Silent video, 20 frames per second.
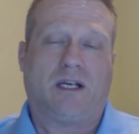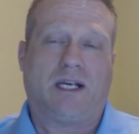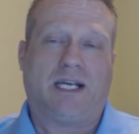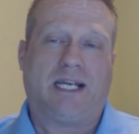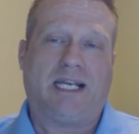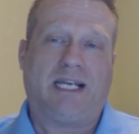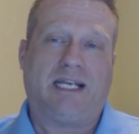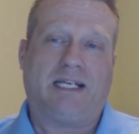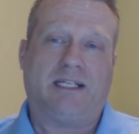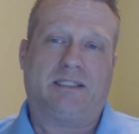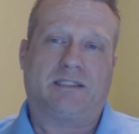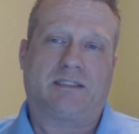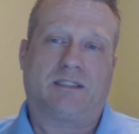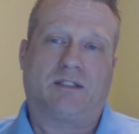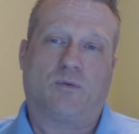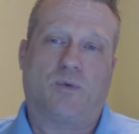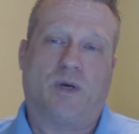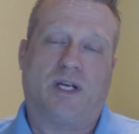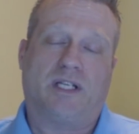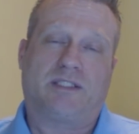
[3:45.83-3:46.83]
And
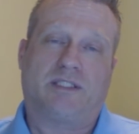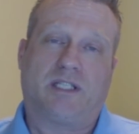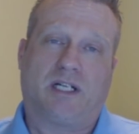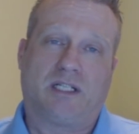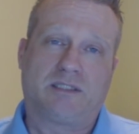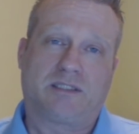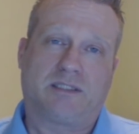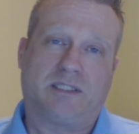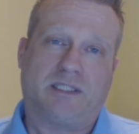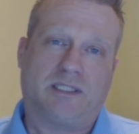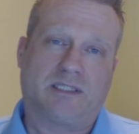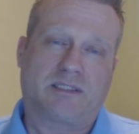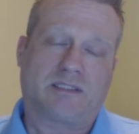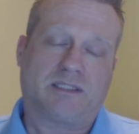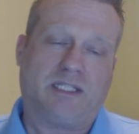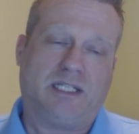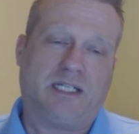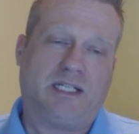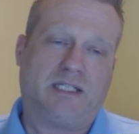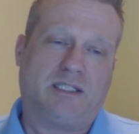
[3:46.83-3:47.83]
when it does this,
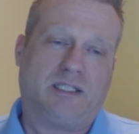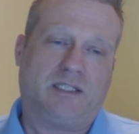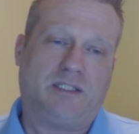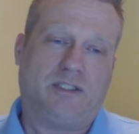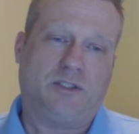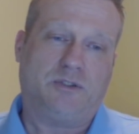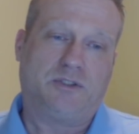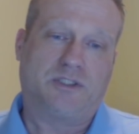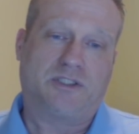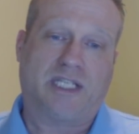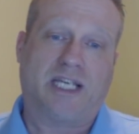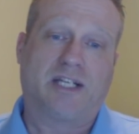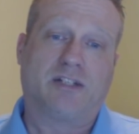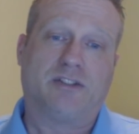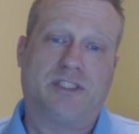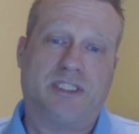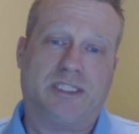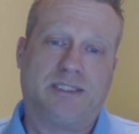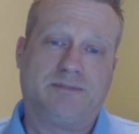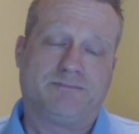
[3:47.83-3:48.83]
it uses
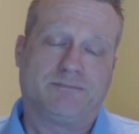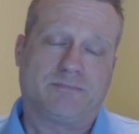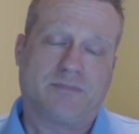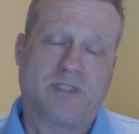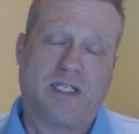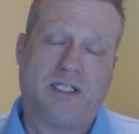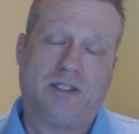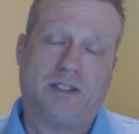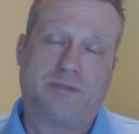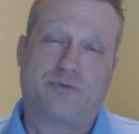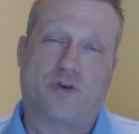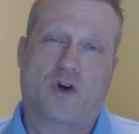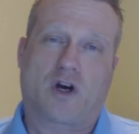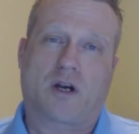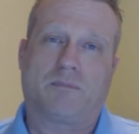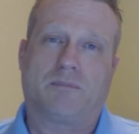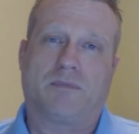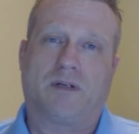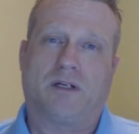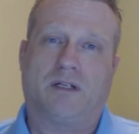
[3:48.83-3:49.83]
energy in the
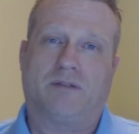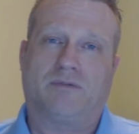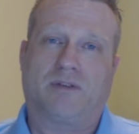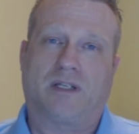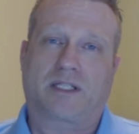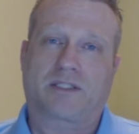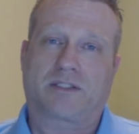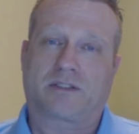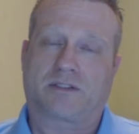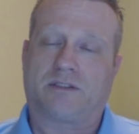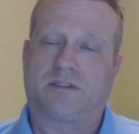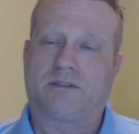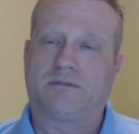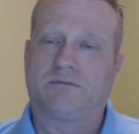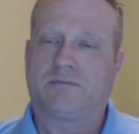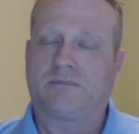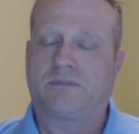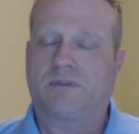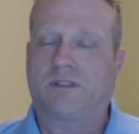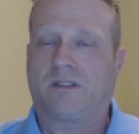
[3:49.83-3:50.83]
form of electrical,
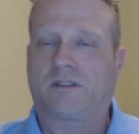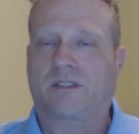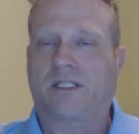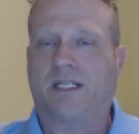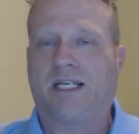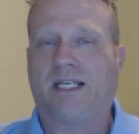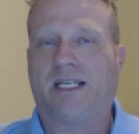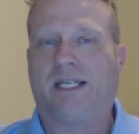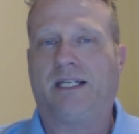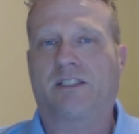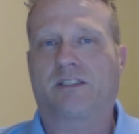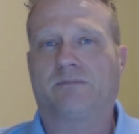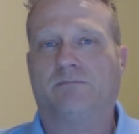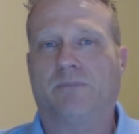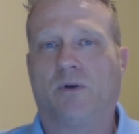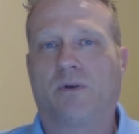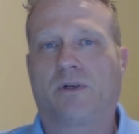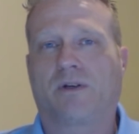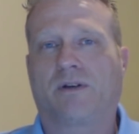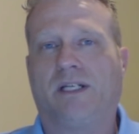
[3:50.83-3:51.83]
okay, in its
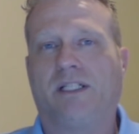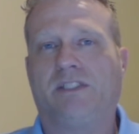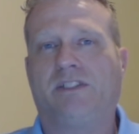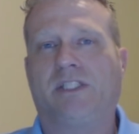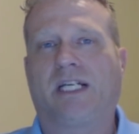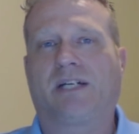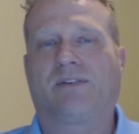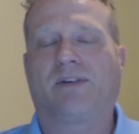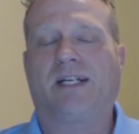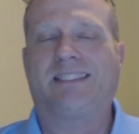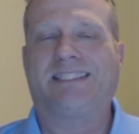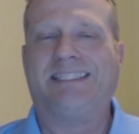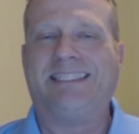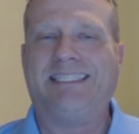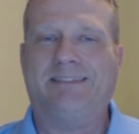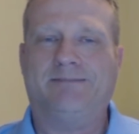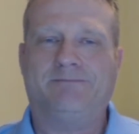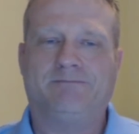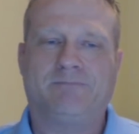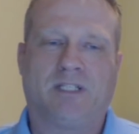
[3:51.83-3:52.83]
motor, and it generates
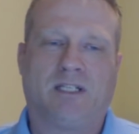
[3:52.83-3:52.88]
heat.